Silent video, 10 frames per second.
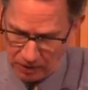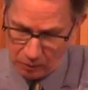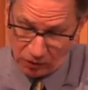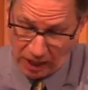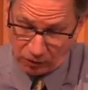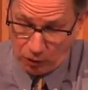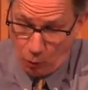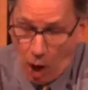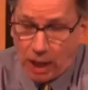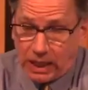He was actually
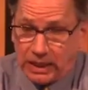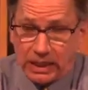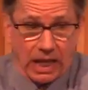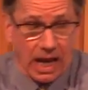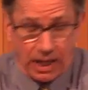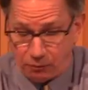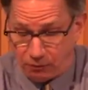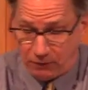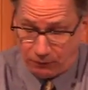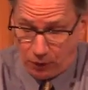walking in the line of
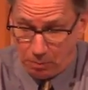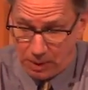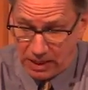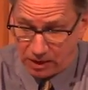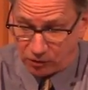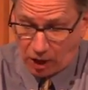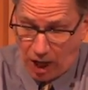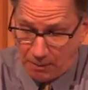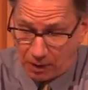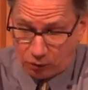faithful obedience, a
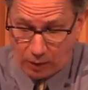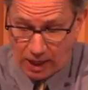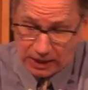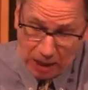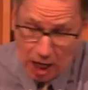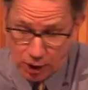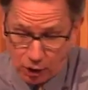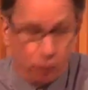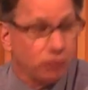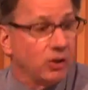common thread that God
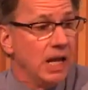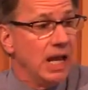used,